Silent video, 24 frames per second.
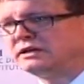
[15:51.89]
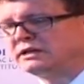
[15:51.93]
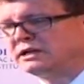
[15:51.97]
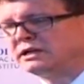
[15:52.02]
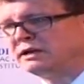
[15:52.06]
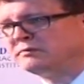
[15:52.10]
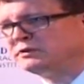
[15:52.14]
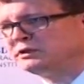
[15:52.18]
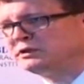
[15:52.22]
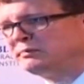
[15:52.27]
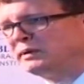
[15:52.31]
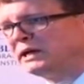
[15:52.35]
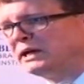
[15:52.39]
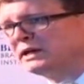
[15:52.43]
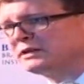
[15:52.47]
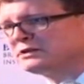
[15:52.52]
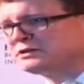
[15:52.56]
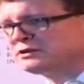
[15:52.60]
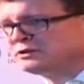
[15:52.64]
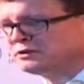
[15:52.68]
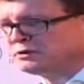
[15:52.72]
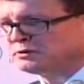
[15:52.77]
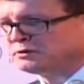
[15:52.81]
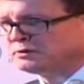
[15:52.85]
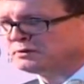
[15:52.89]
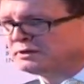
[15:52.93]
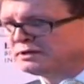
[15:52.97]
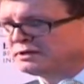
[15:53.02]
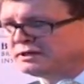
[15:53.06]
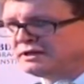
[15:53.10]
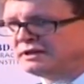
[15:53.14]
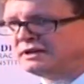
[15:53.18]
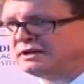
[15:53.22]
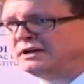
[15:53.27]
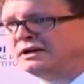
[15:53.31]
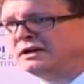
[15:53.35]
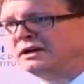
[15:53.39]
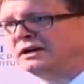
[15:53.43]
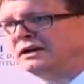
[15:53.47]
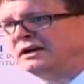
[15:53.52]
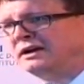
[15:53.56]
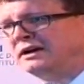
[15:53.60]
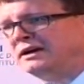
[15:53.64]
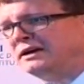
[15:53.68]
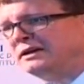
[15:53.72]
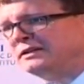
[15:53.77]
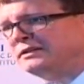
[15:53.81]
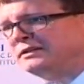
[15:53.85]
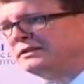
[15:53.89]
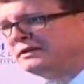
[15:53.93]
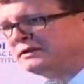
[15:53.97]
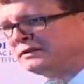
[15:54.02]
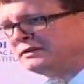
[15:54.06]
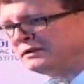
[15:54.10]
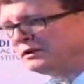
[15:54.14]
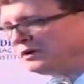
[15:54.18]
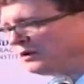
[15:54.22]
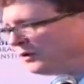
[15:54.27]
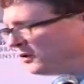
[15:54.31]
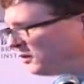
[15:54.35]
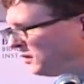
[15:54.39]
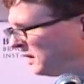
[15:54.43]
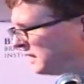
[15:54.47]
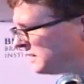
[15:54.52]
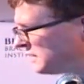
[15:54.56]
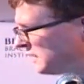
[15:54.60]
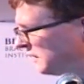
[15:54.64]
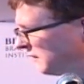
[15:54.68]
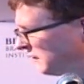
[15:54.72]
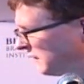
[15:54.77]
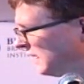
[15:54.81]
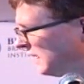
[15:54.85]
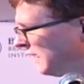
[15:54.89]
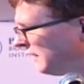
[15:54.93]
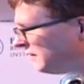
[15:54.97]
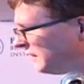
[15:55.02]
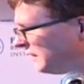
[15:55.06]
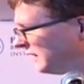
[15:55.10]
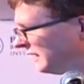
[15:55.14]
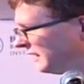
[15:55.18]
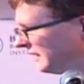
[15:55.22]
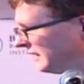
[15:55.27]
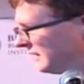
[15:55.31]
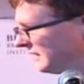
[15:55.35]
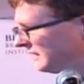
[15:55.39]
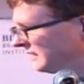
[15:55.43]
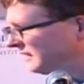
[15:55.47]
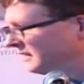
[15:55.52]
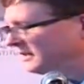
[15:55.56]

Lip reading: comes back to the whole question of governance,